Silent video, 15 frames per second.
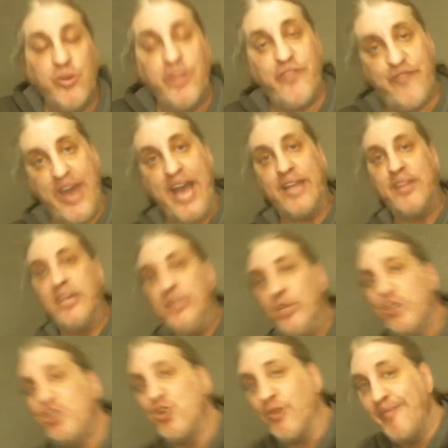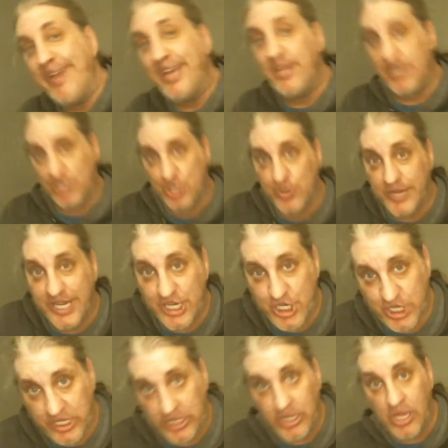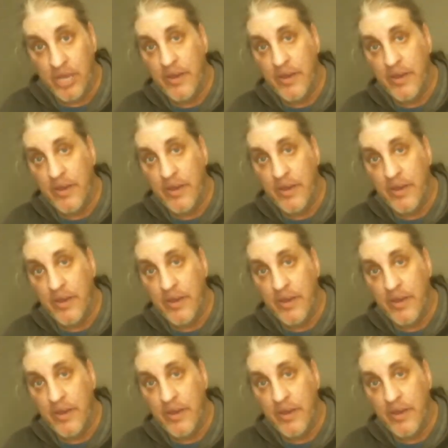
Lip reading: to the fact that in the Germanic tradition,